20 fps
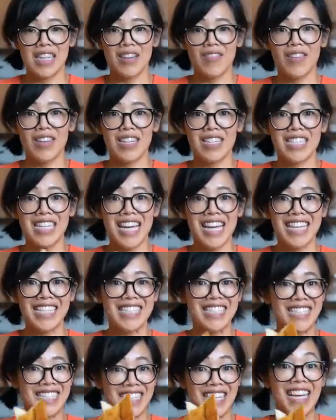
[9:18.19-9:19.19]
give it a
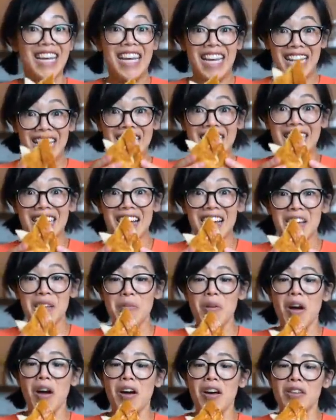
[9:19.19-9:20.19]
taste.
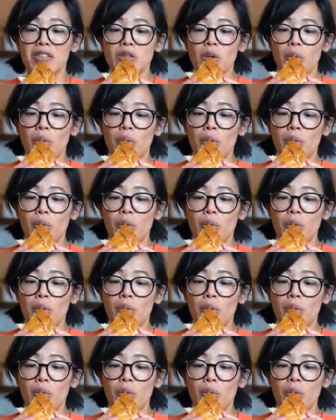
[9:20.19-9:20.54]
Itadakimasu.